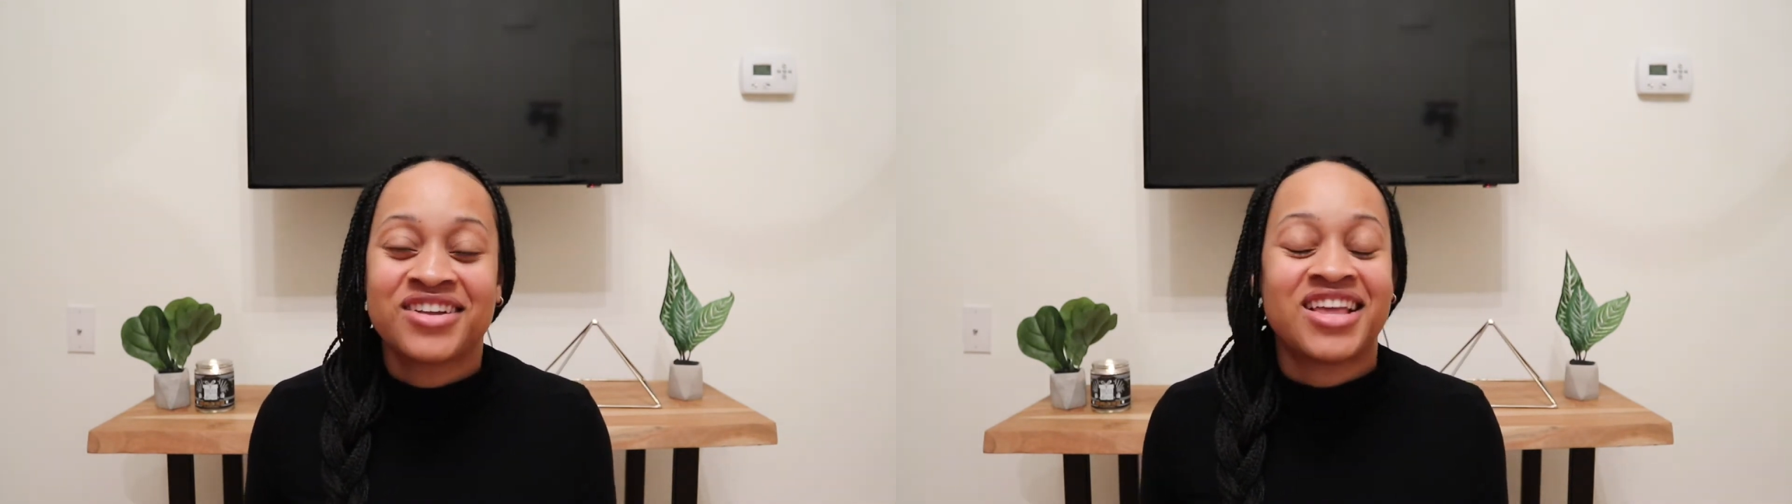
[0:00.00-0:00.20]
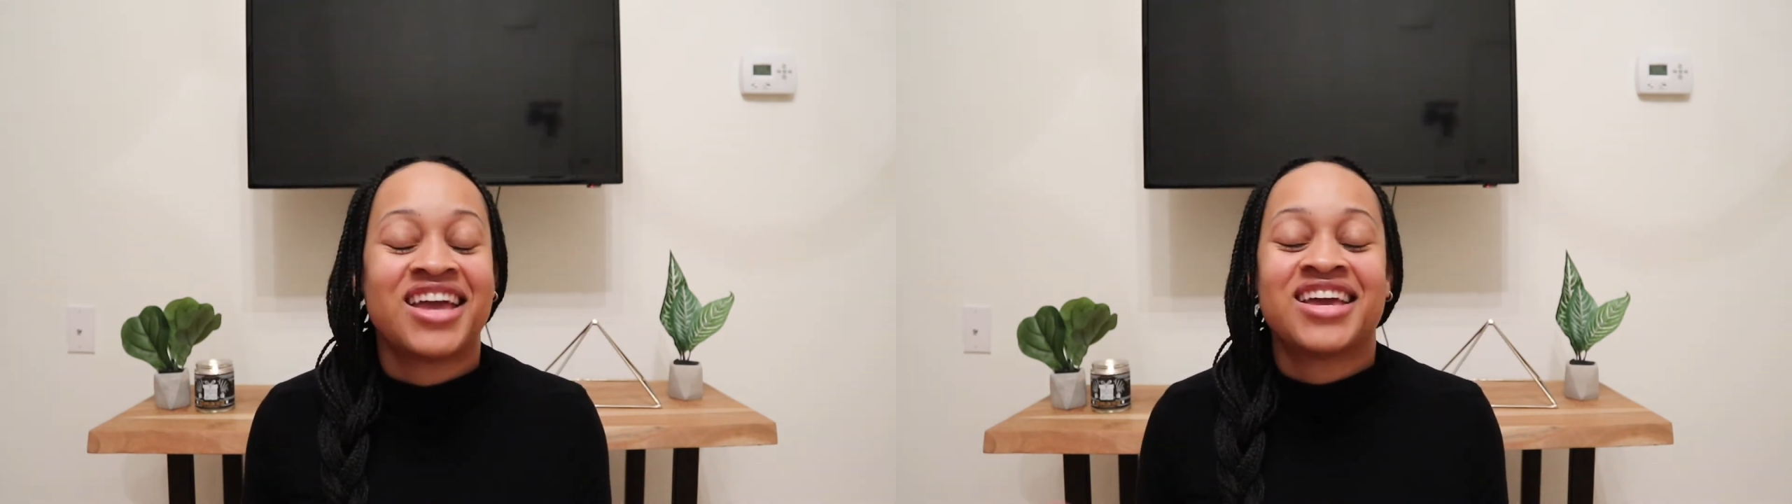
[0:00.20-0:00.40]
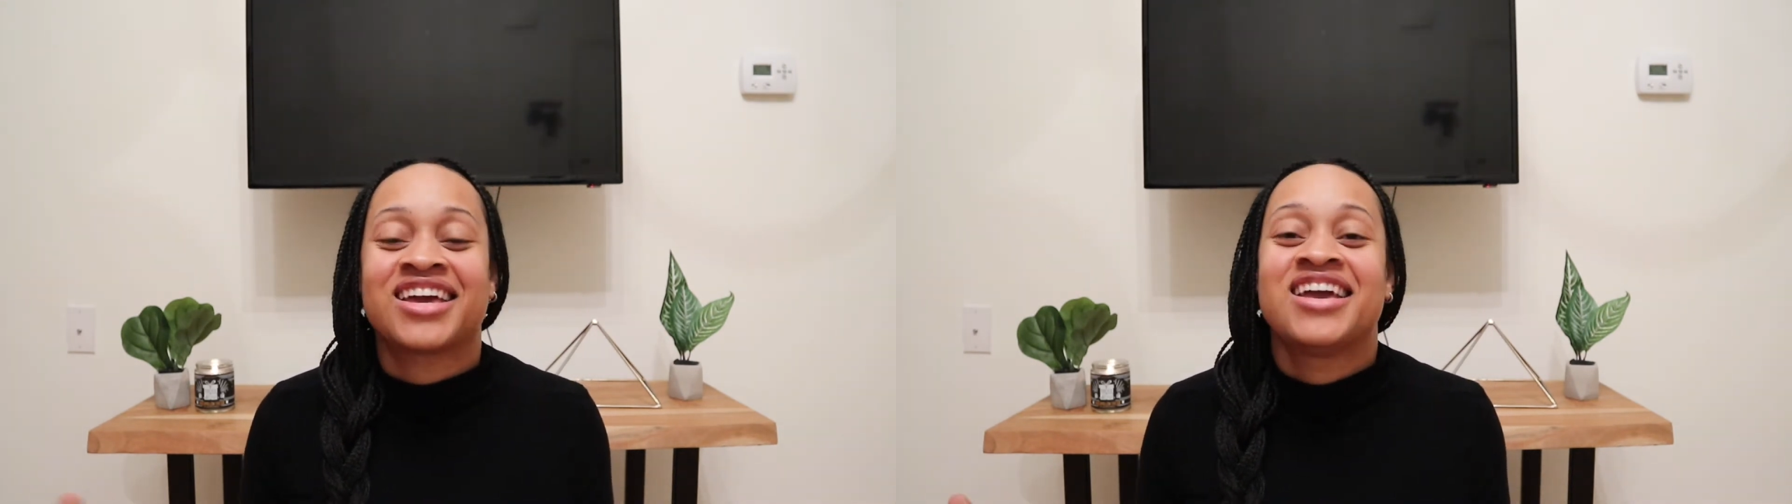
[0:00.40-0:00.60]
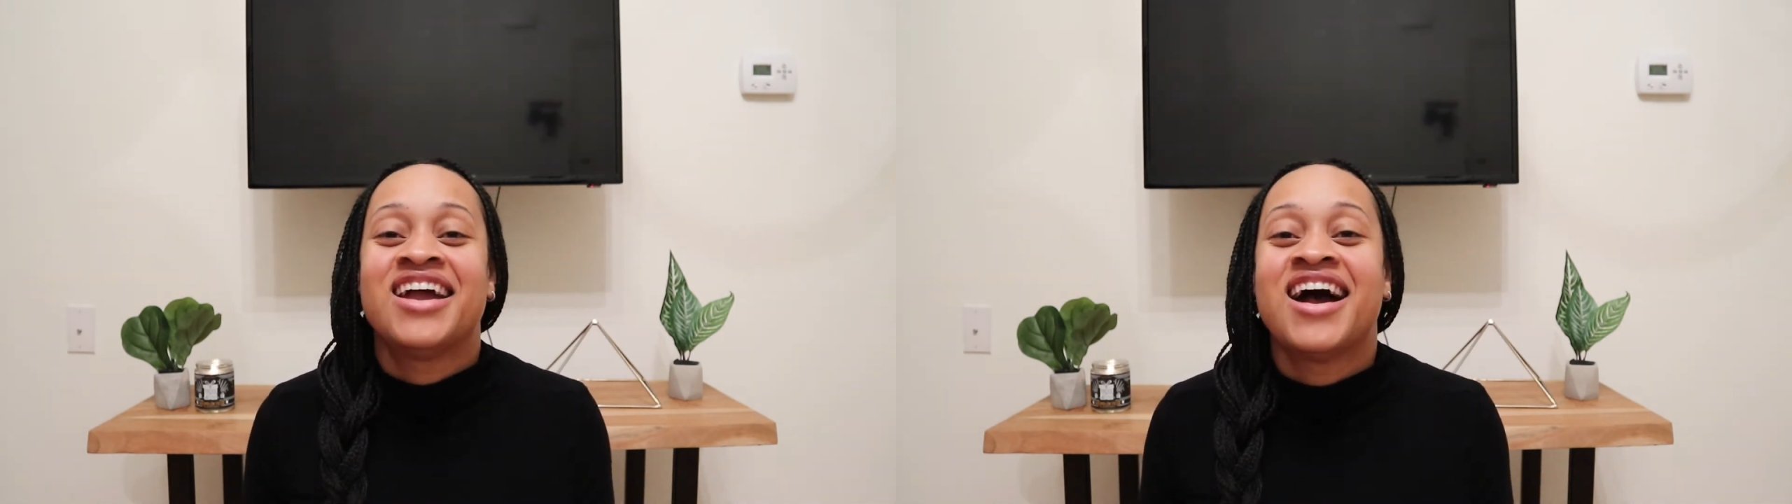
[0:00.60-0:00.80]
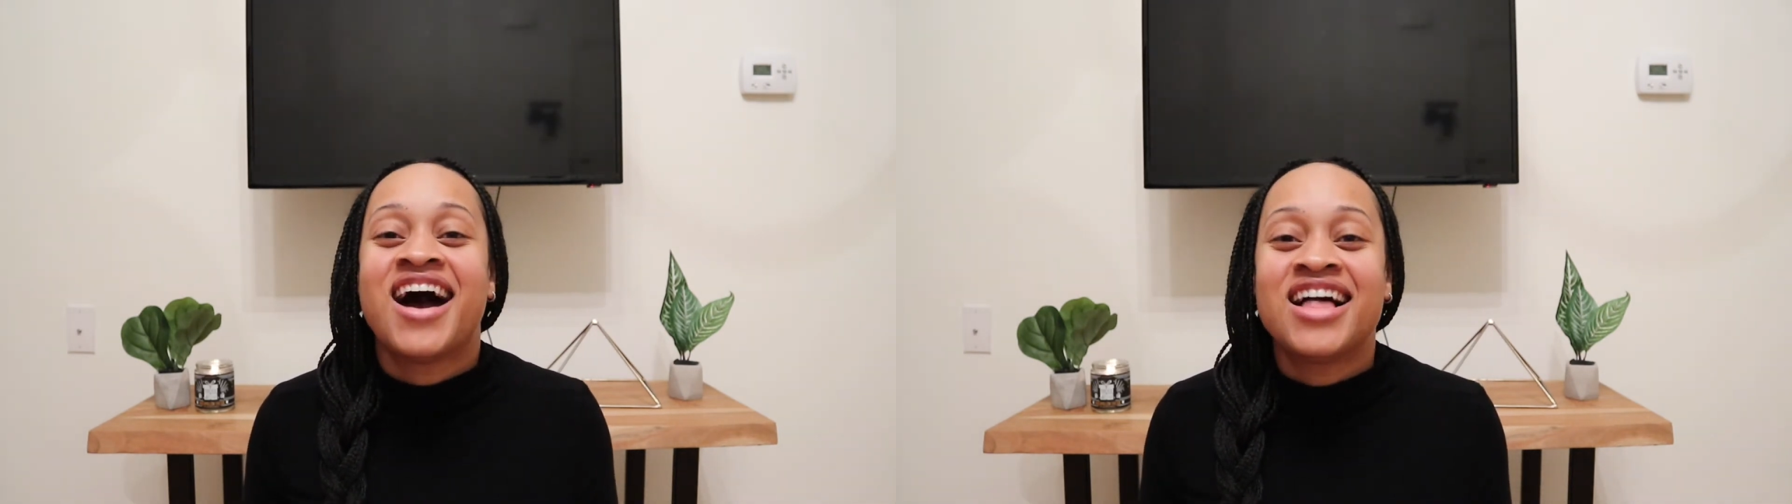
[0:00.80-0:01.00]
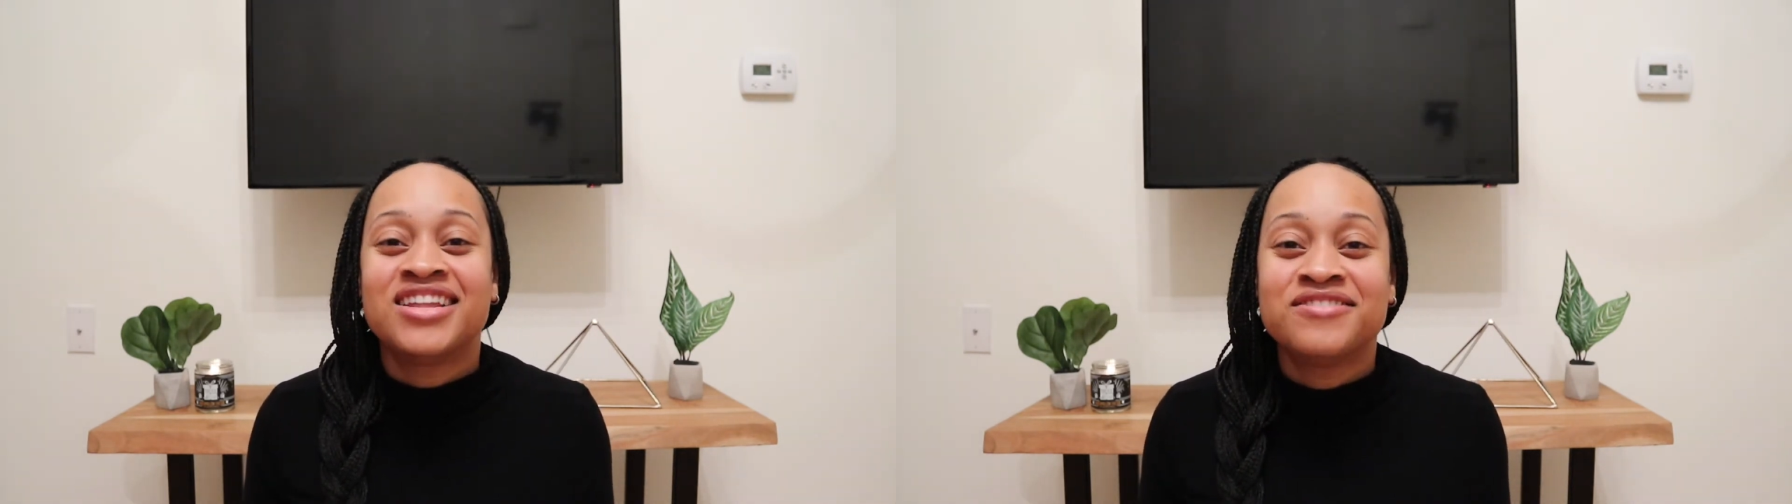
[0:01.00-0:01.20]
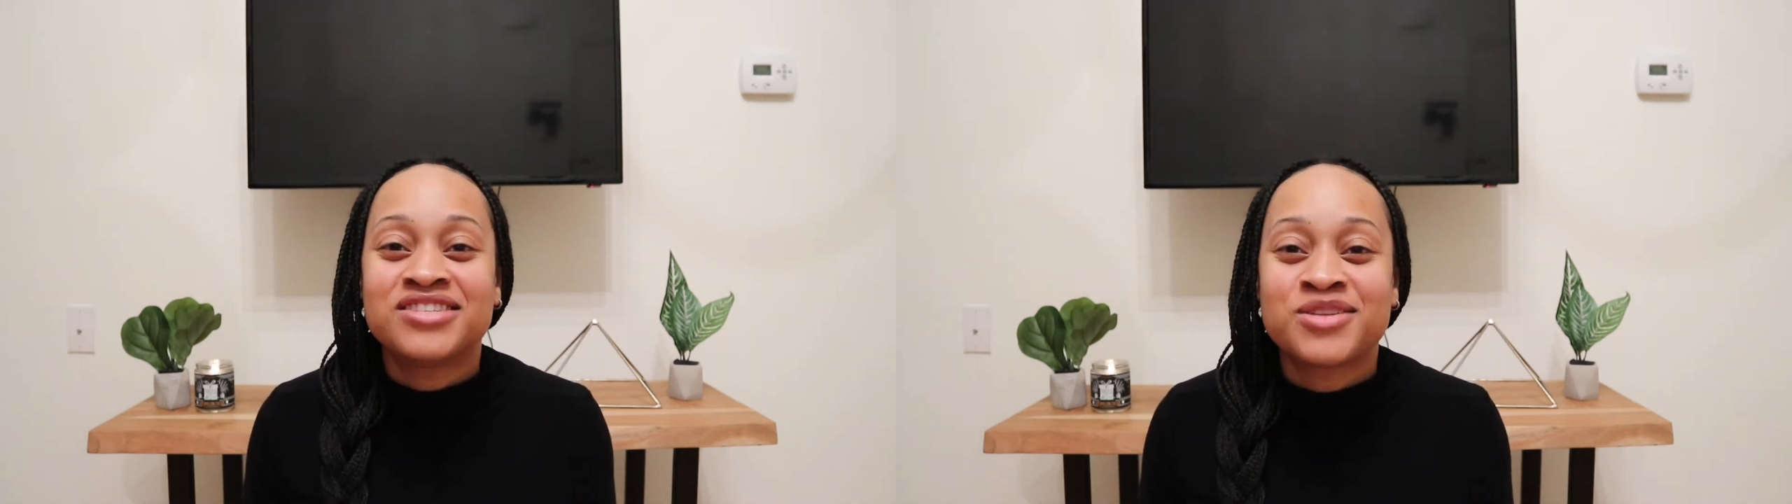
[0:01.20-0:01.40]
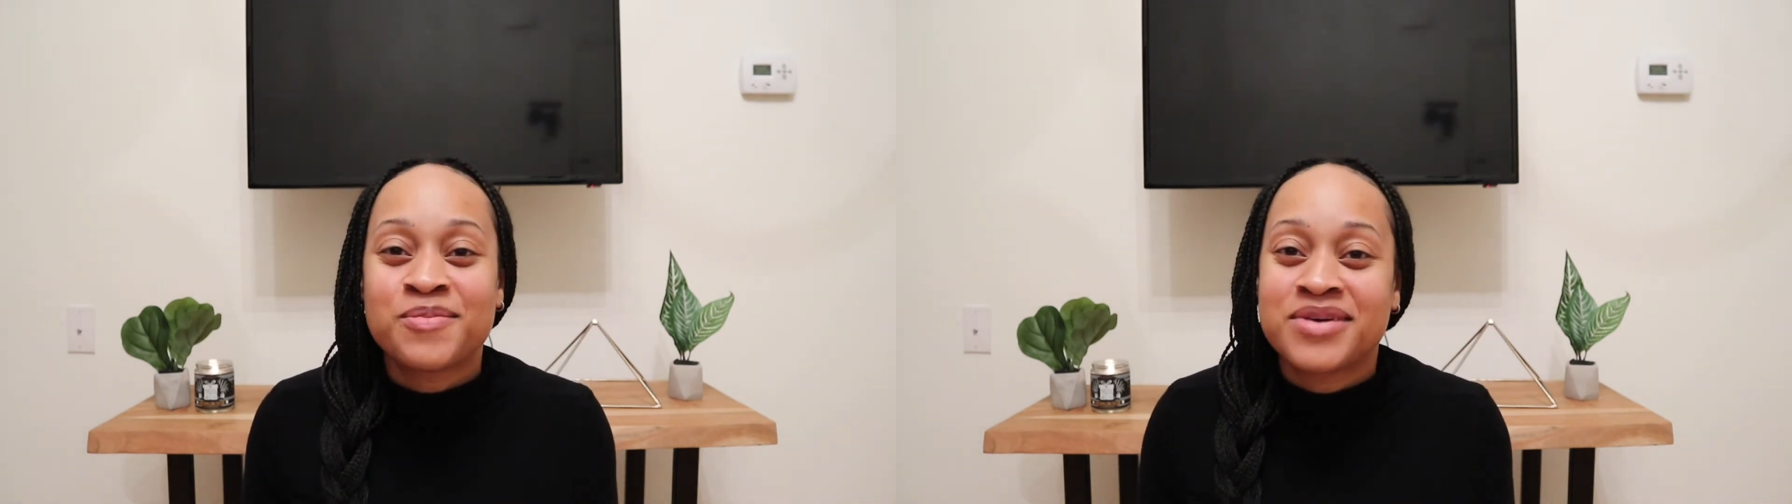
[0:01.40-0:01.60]
Like, I love it
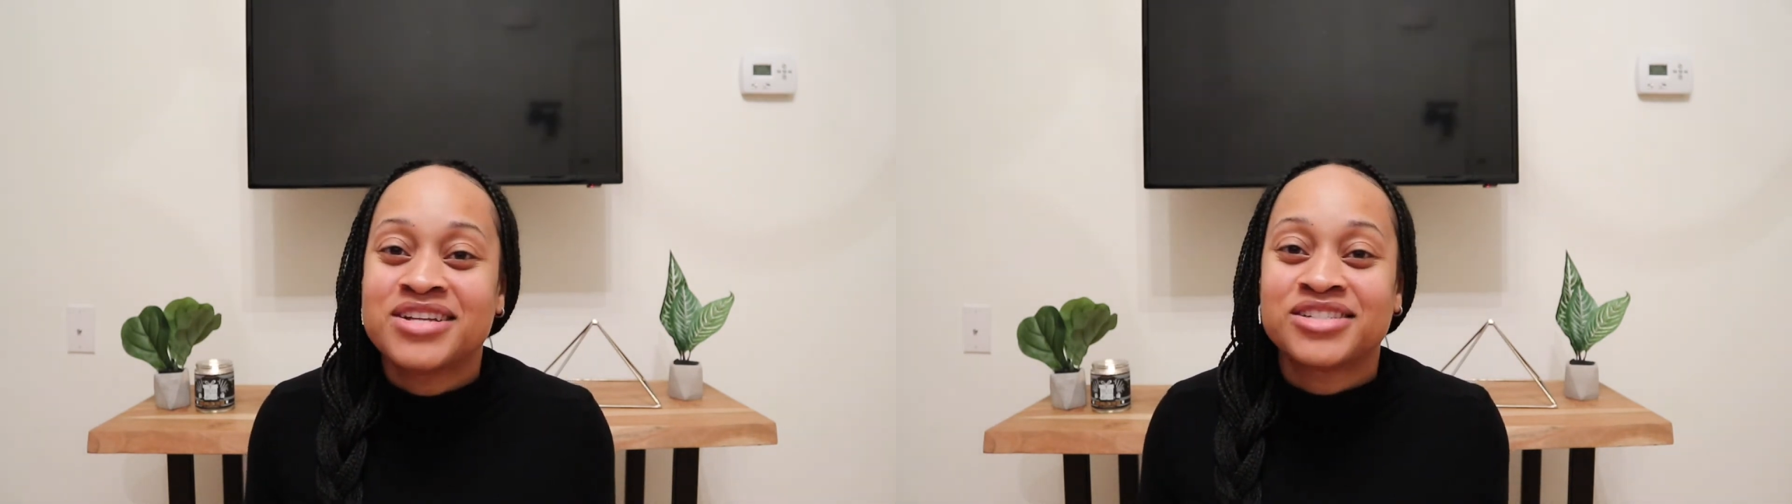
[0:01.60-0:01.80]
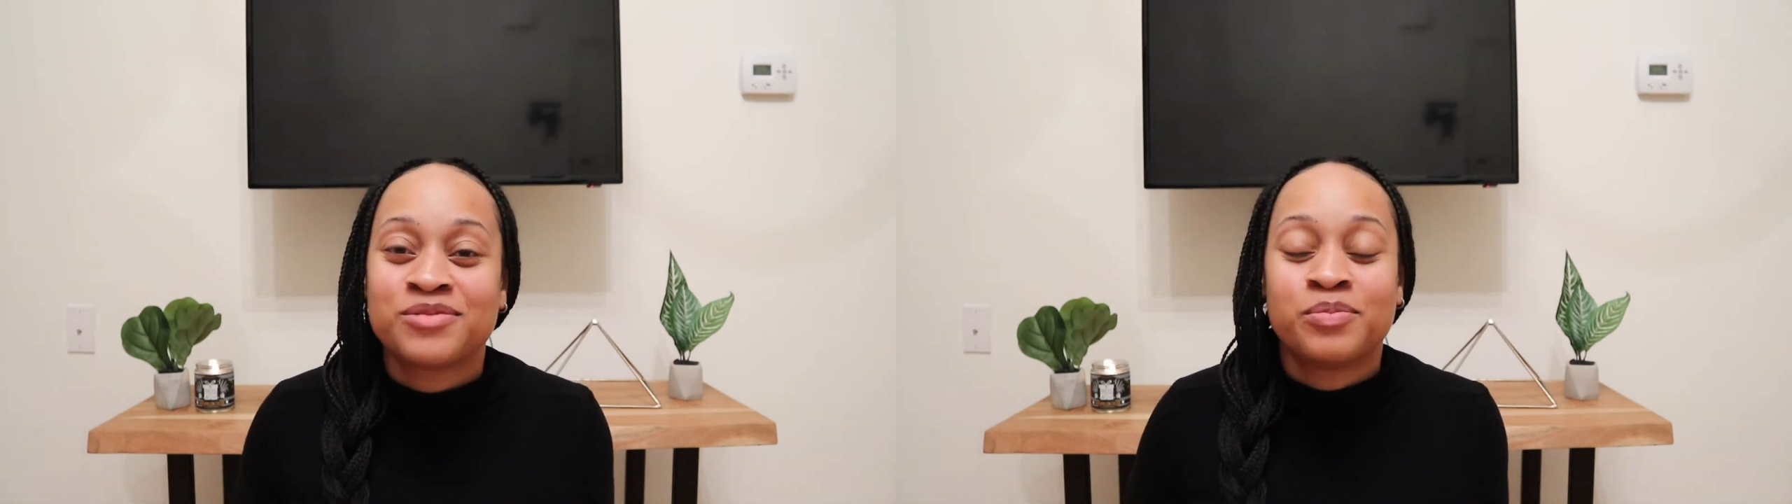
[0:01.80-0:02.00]
so much.